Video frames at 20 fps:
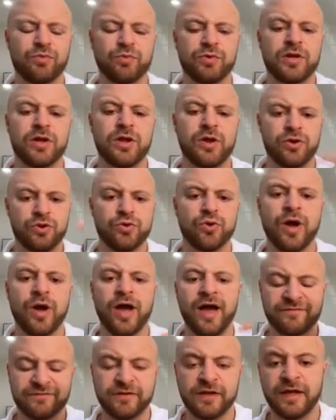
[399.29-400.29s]
you
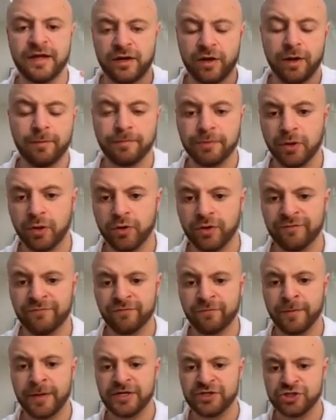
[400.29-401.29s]
have to upload
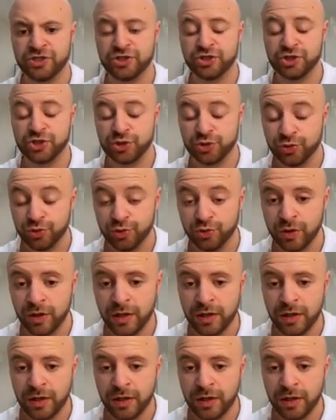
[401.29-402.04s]
information to,